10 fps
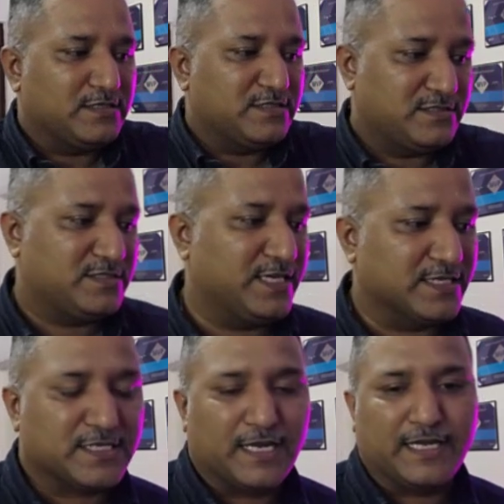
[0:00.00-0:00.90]
things
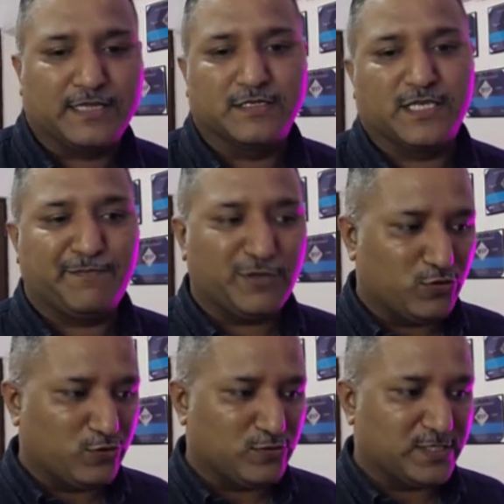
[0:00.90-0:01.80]
like the CPU
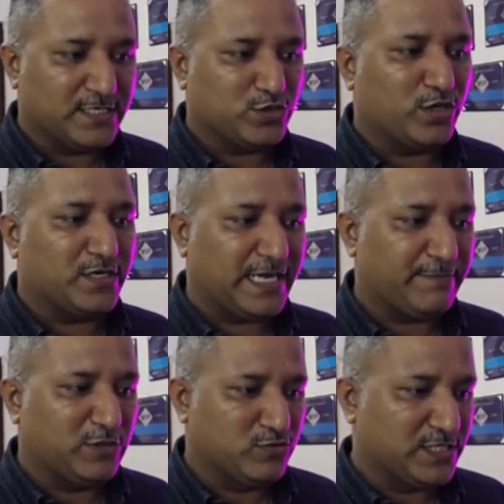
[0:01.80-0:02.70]
usage or RAM
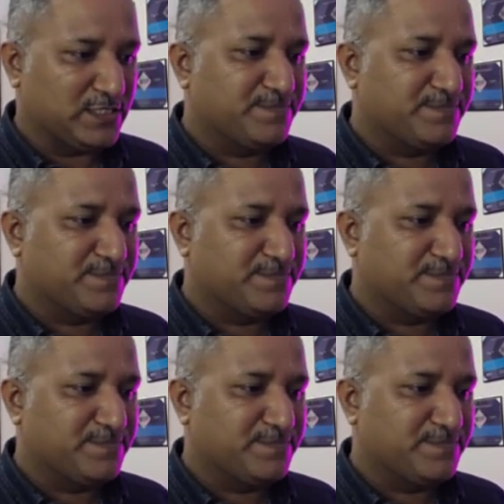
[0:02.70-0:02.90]
usage.